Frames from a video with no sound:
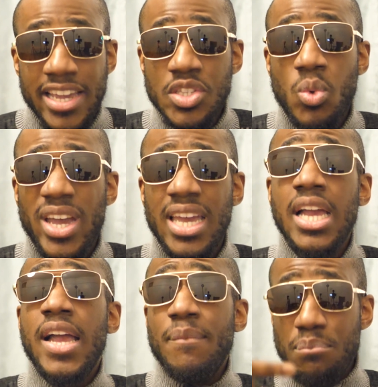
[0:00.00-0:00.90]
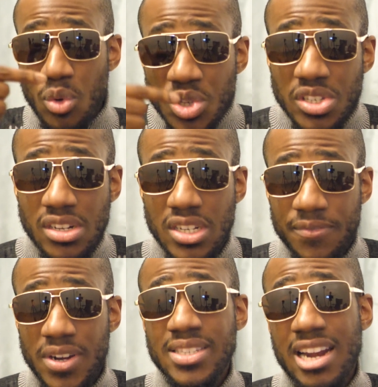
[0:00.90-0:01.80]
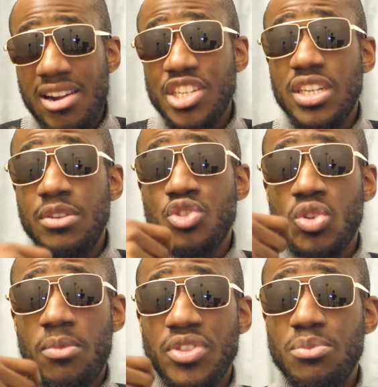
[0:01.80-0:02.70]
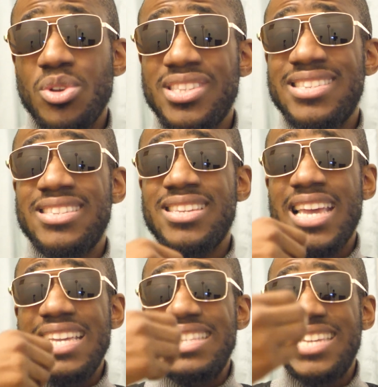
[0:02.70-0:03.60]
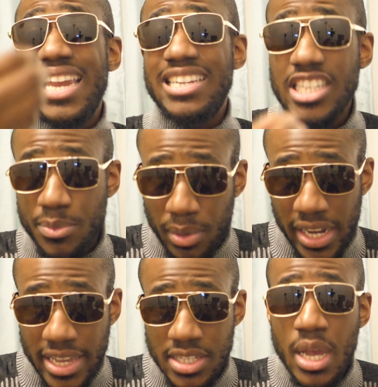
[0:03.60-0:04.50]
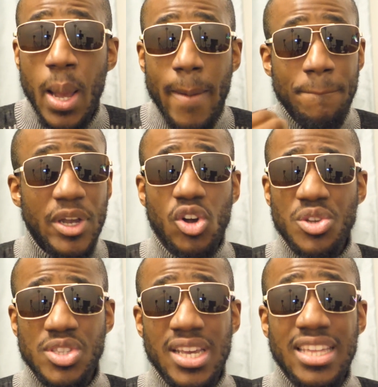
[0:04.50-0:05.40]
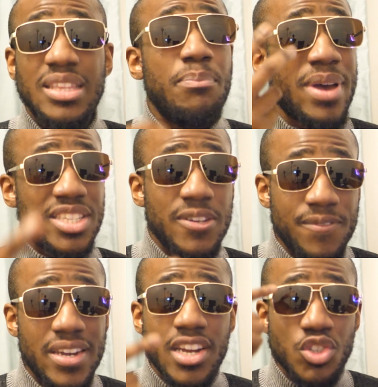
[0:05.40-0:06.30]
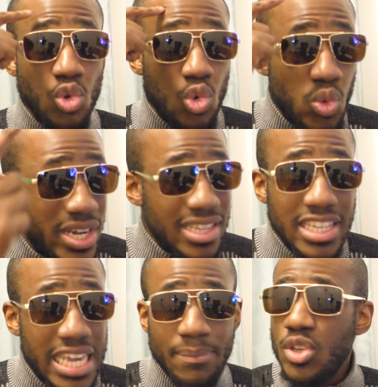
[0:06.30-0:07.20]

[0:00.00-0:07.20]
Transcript: Hence why most central defenders are actually some of the most intelligent players, because the best defenders read the game.